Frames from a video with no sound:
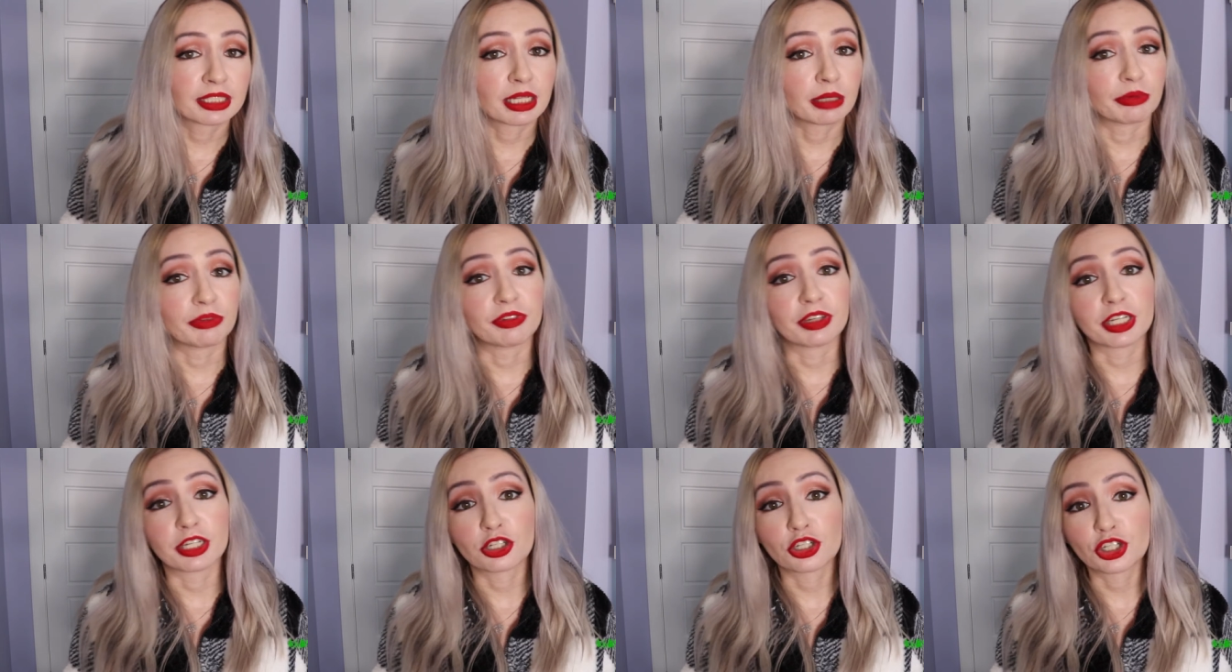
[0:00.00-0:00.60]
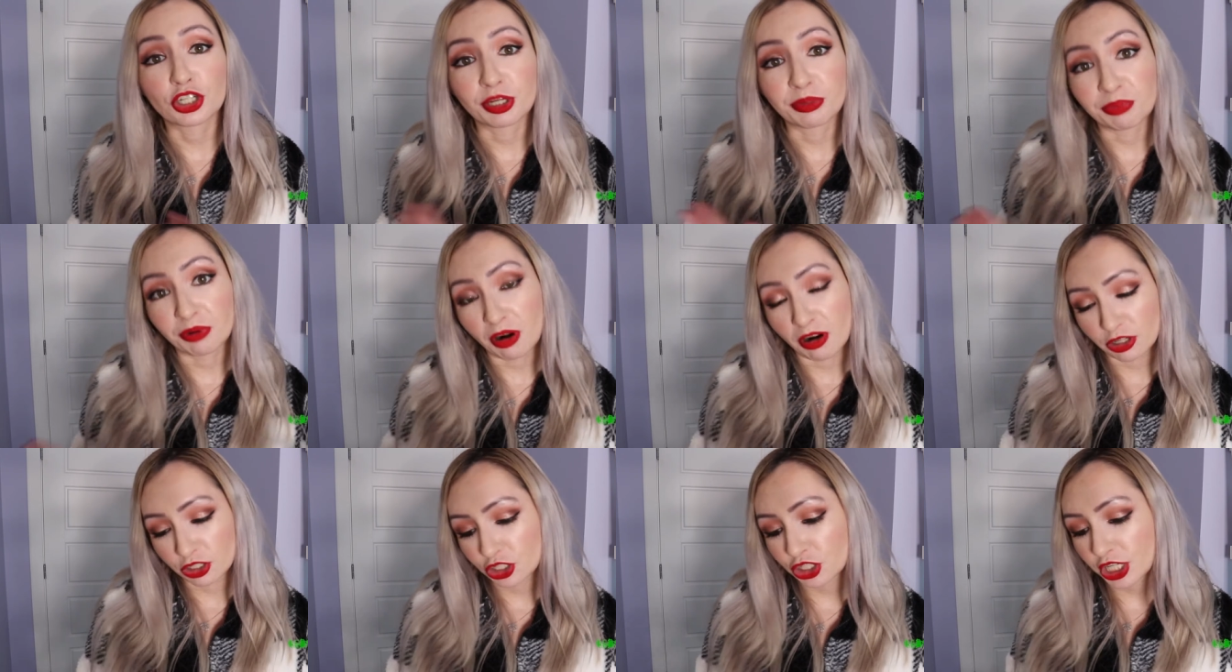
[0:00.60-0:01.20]
some of it is
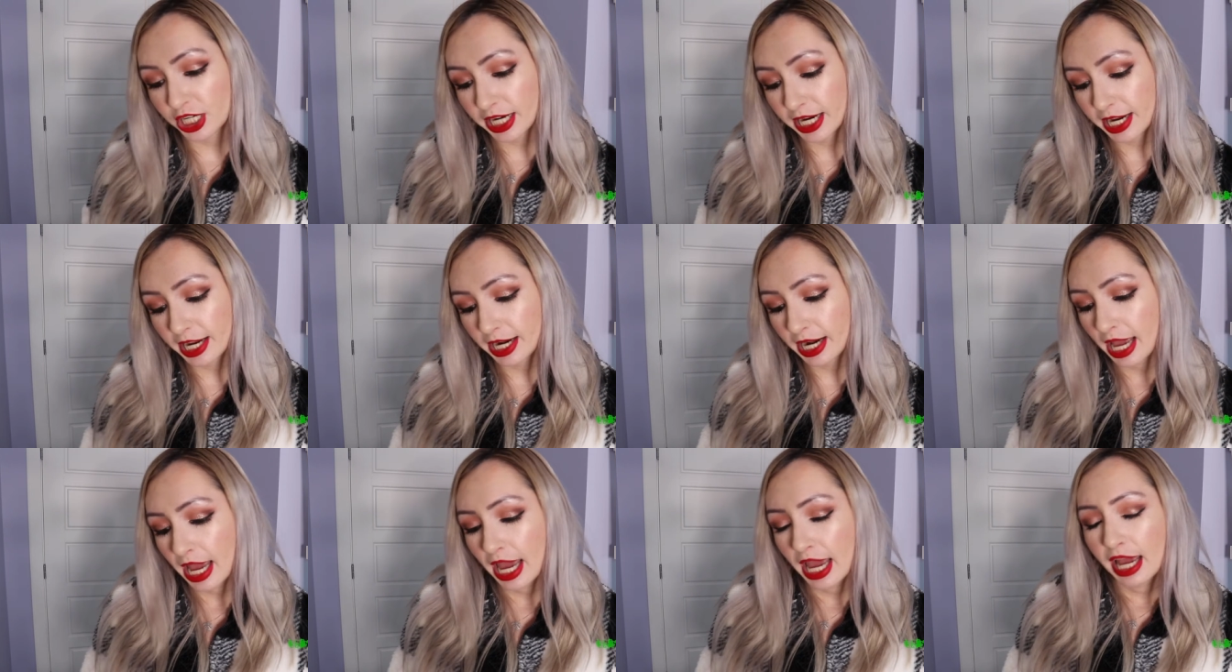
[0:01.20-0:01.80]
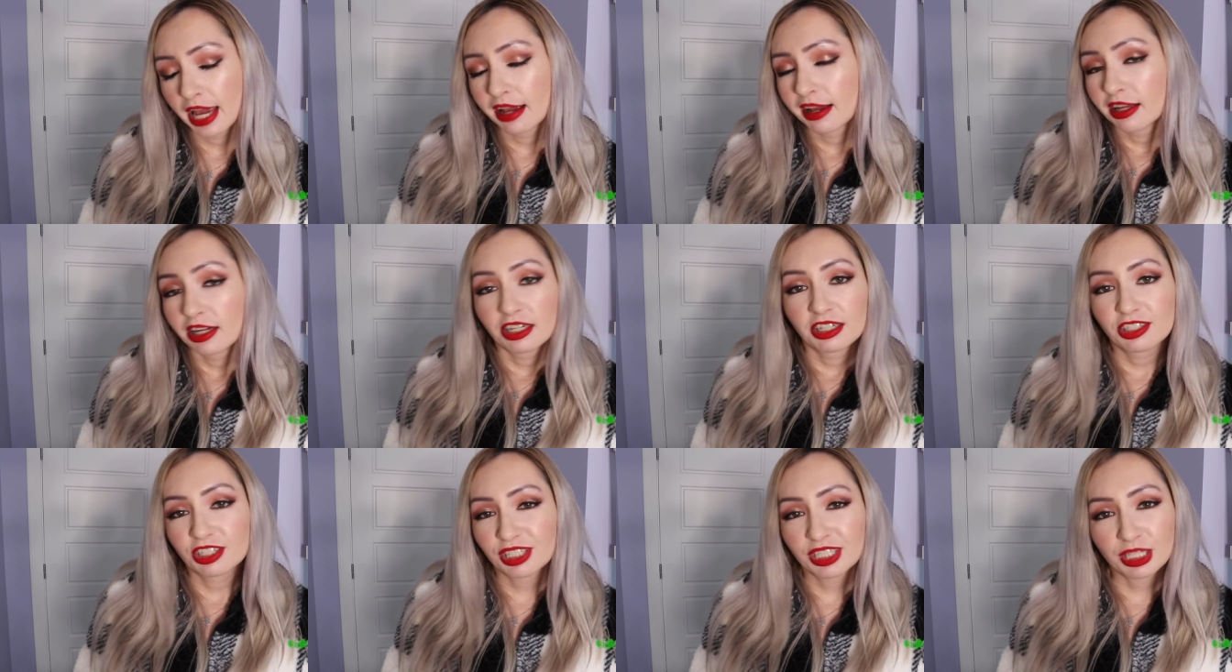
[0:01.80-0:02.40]
cheaper on Shein.
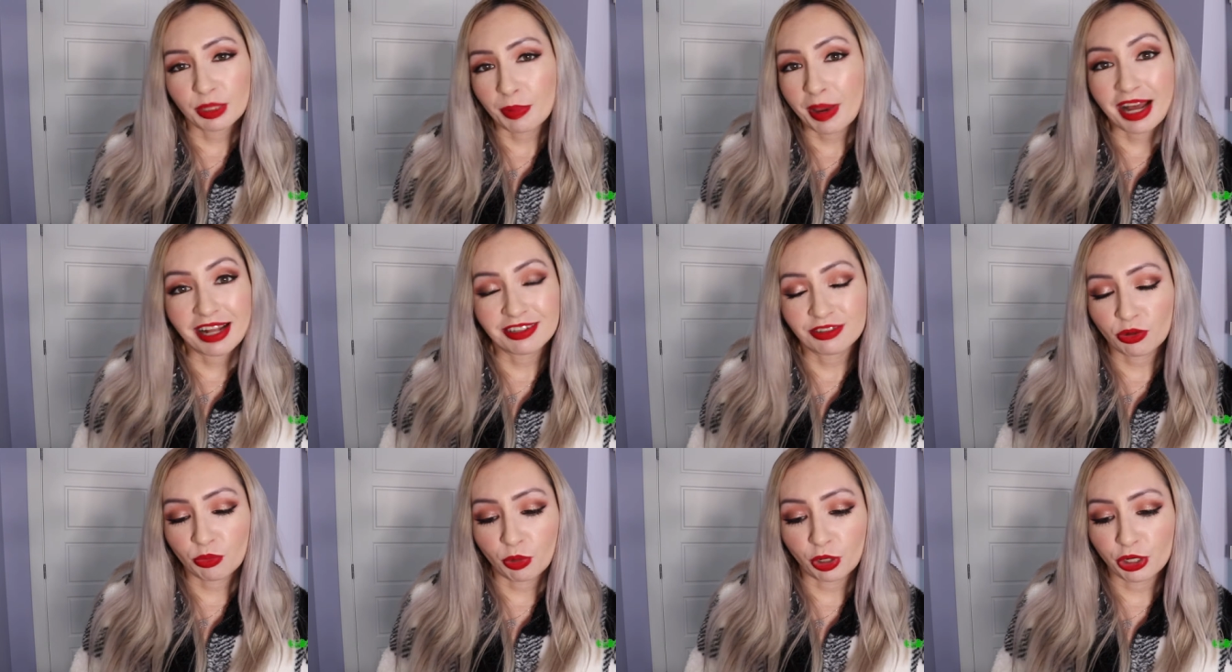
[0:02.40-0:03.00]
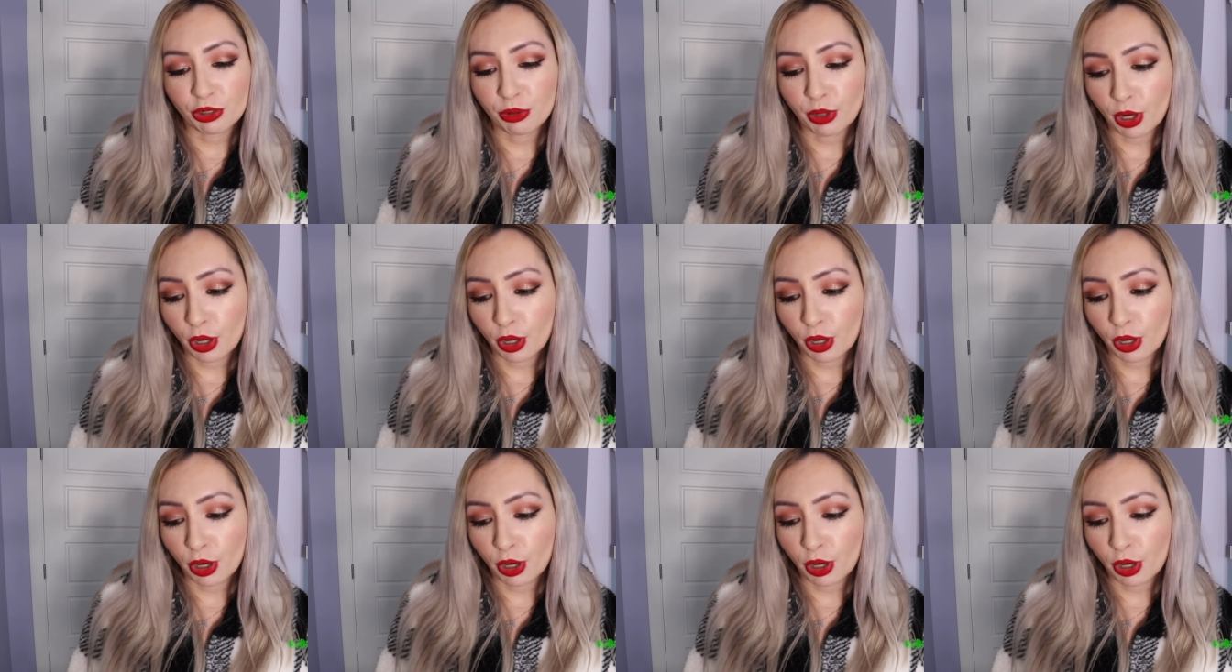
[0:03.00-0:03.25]
Just depends on where you